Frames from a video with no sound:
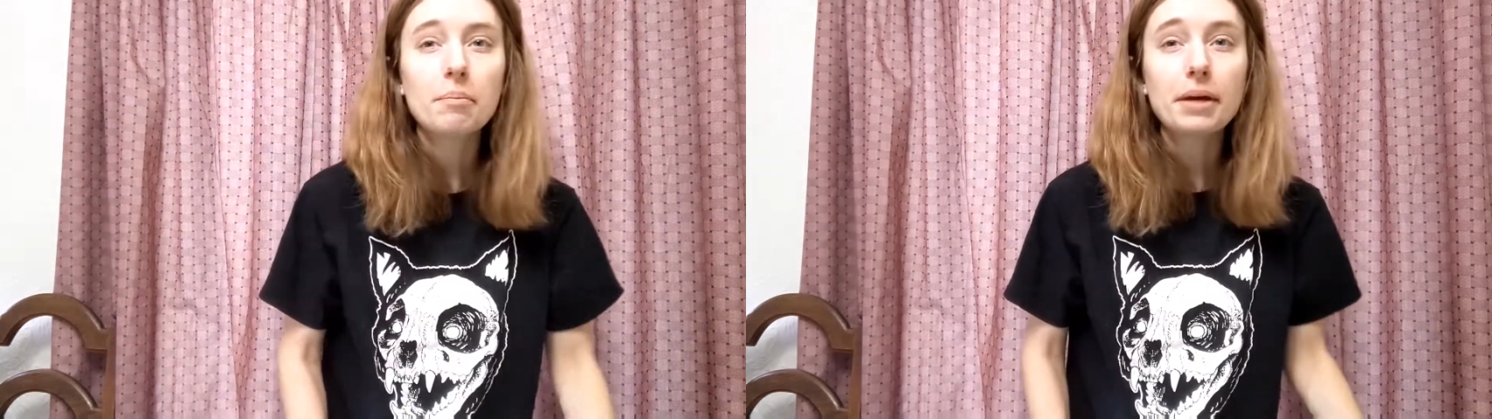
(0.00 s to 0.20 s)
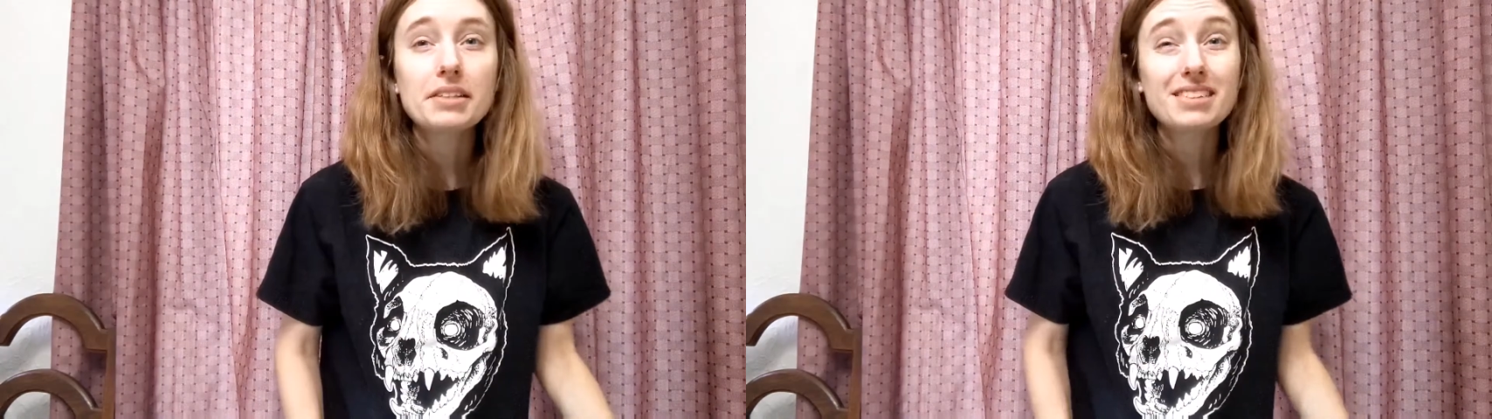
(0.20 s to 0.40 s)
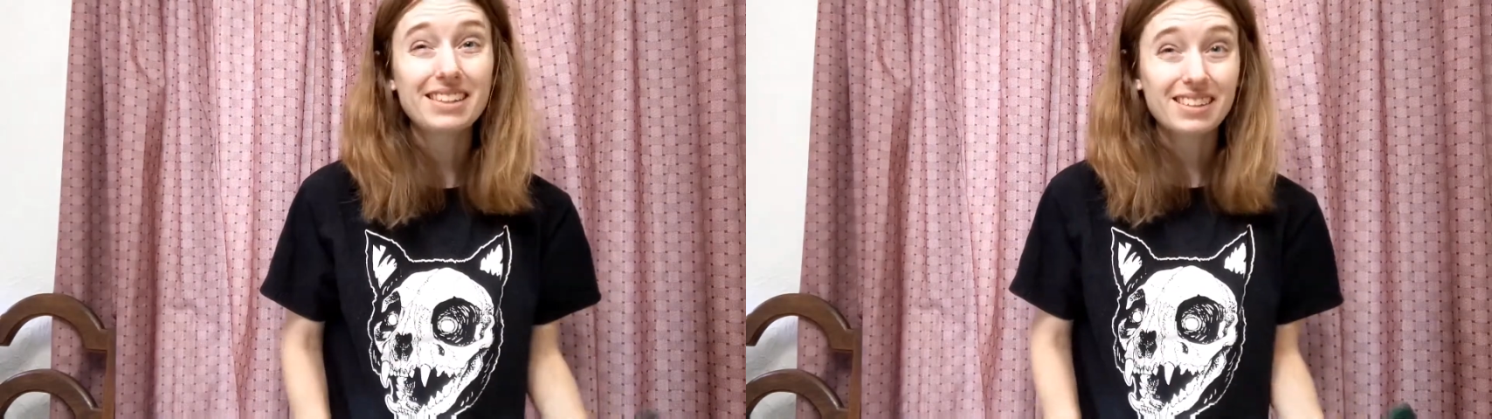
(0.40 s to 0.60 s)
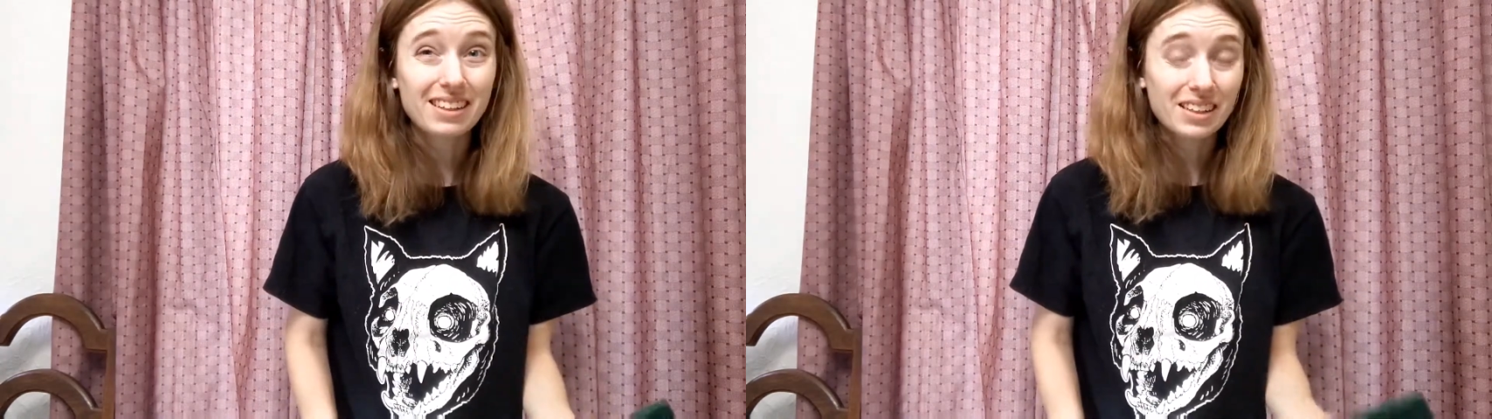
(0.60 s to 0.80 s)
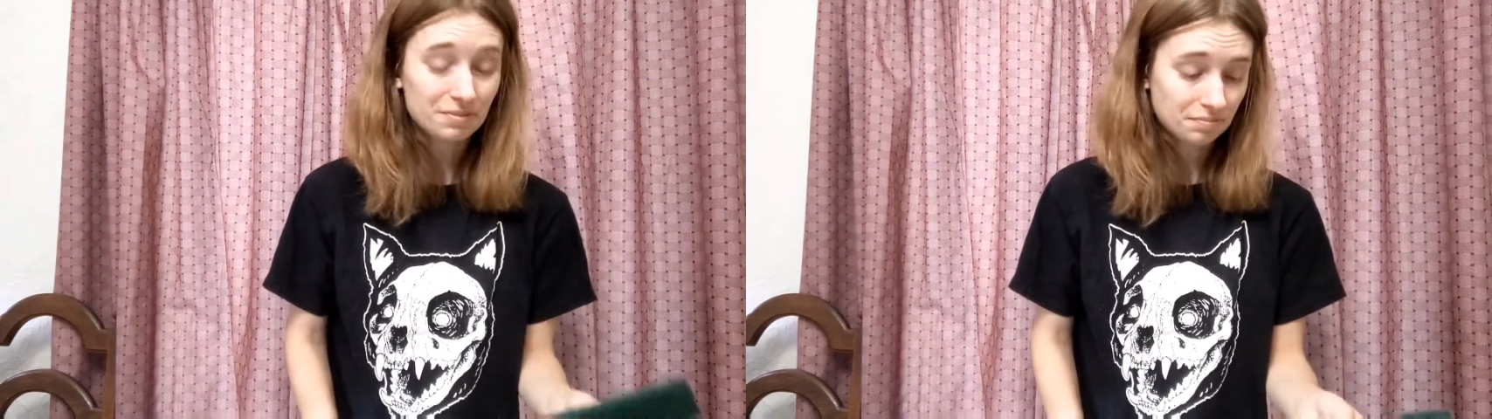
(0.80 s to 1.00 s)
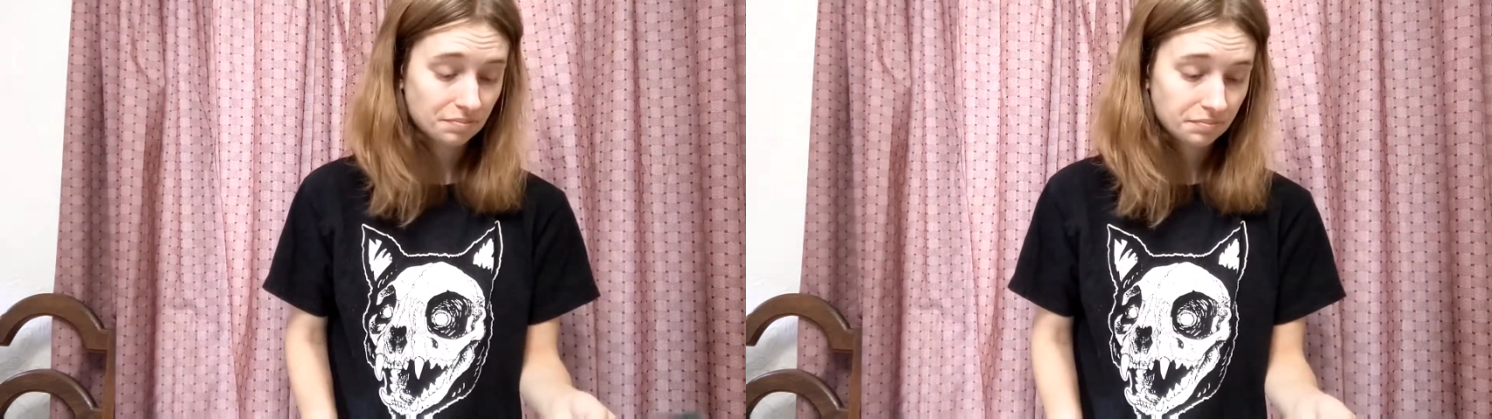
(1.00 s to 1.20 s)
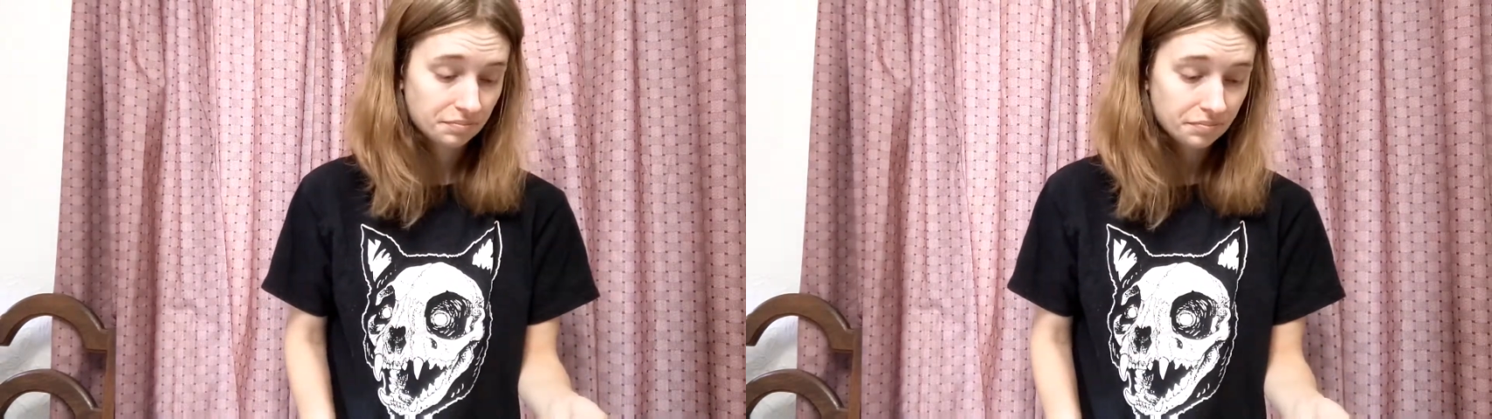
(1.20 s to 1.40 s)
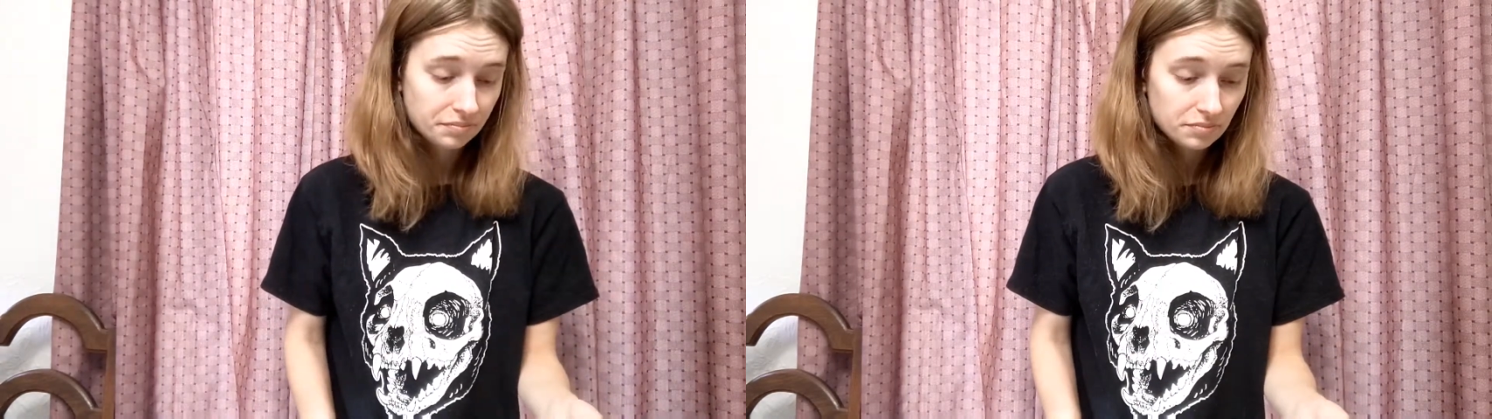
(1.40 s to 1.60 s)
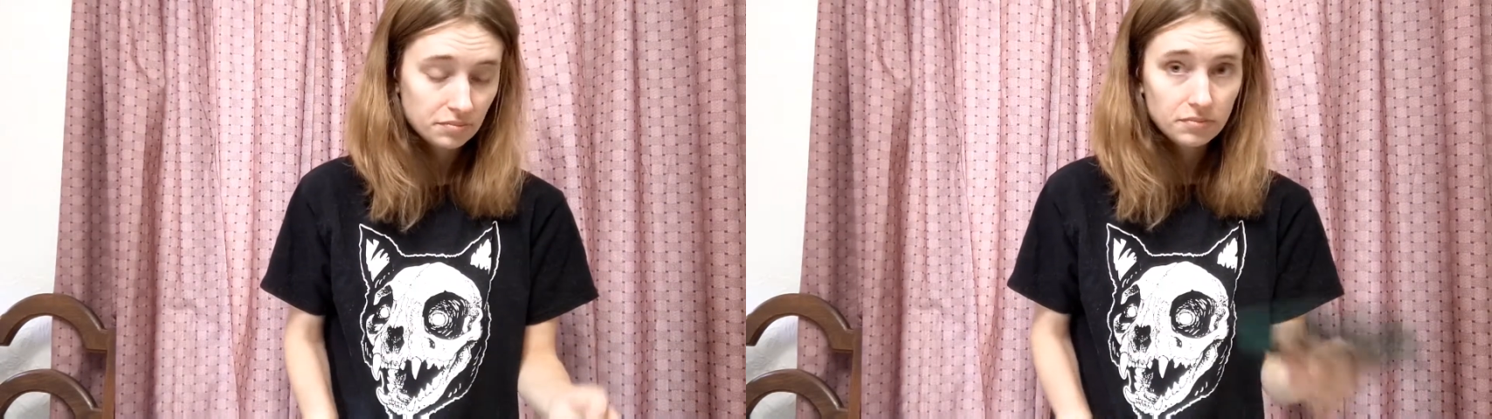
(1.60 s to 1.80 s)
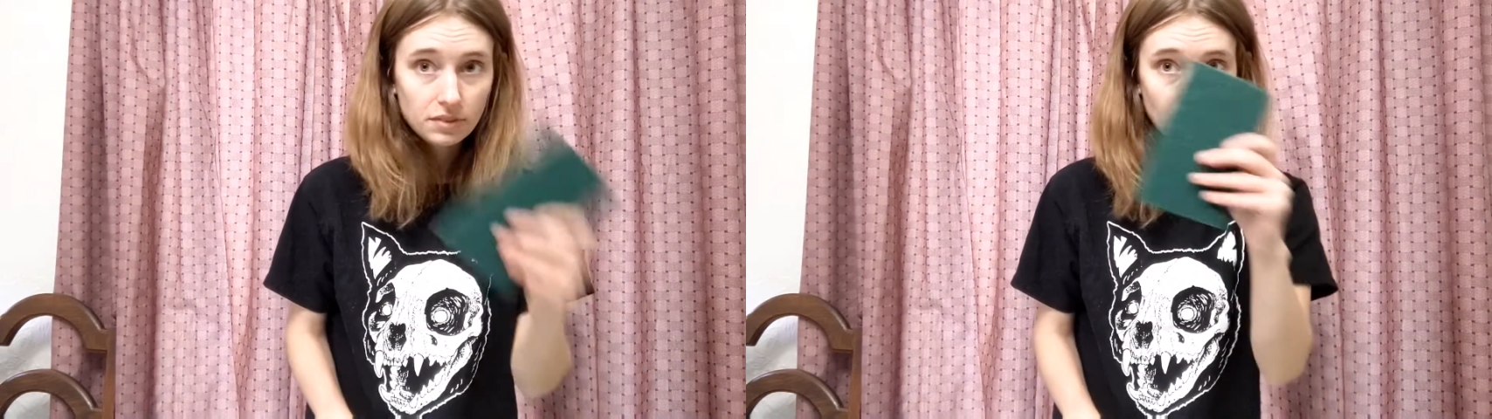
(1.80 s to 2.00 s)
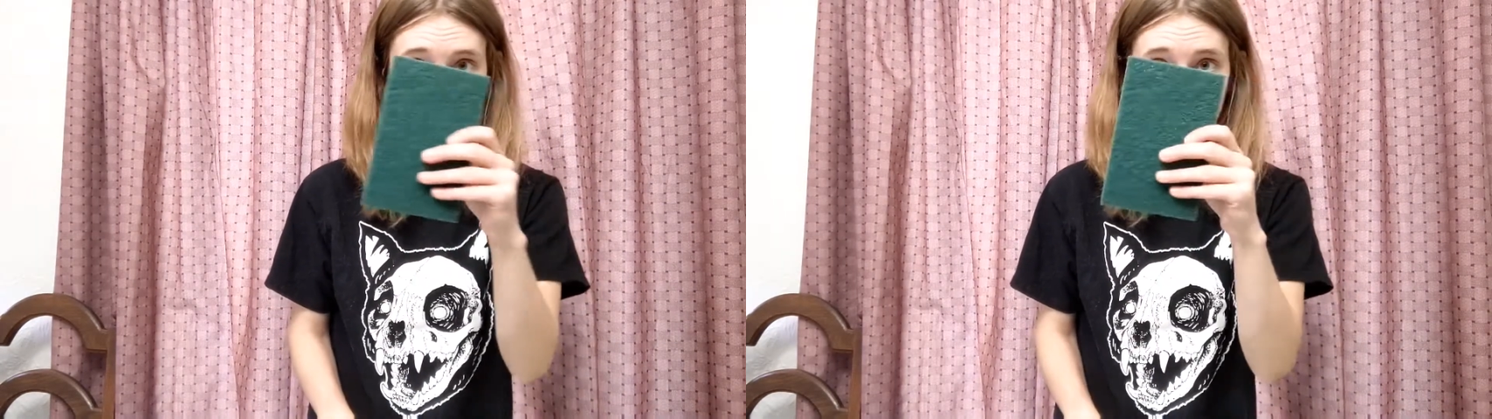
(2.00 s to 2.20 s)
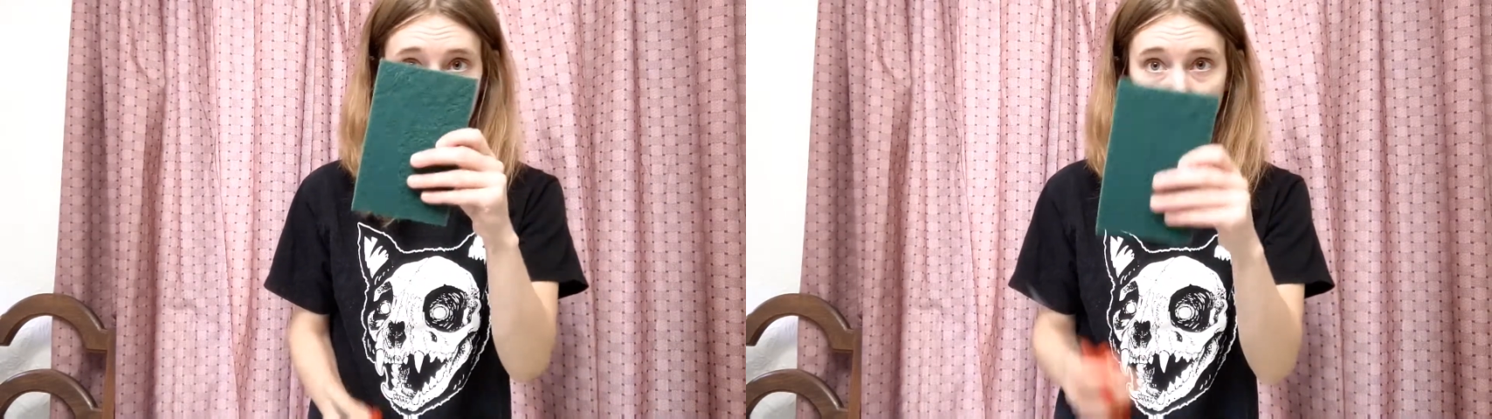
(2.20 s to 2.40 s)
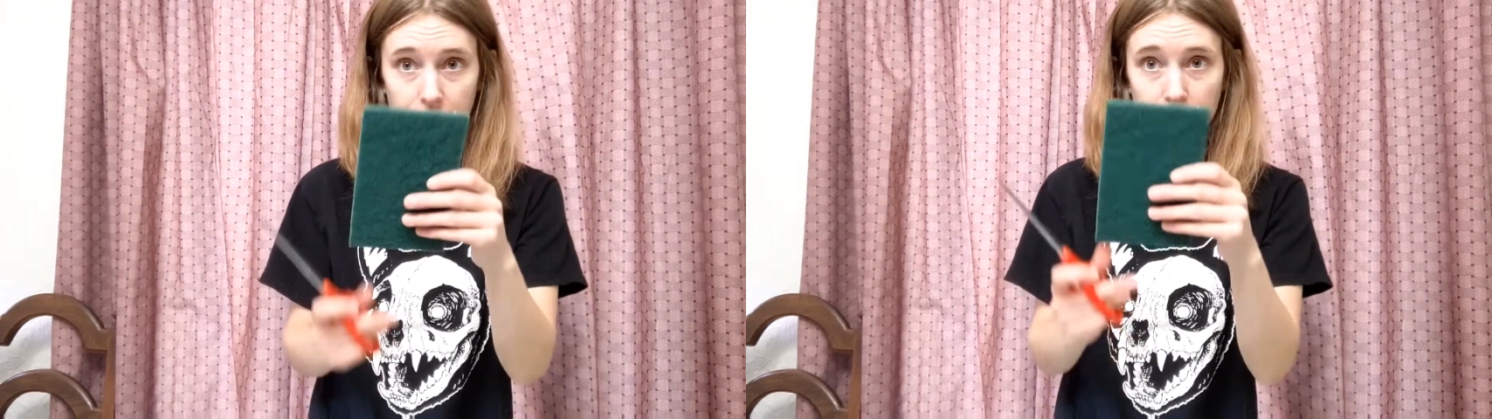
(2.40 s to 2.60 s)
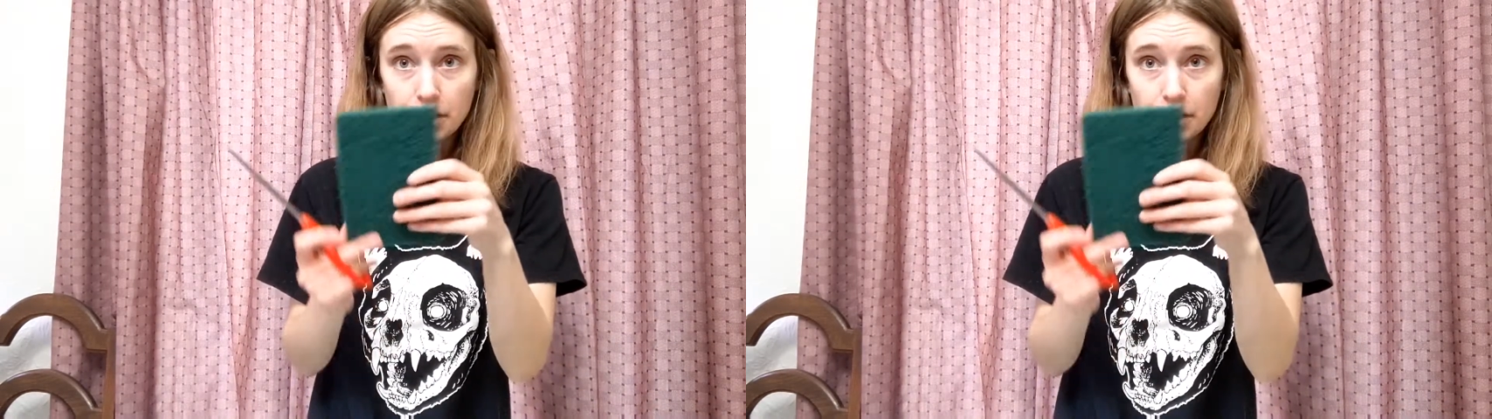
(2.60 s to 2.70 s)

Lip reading: basically I'll take something like this,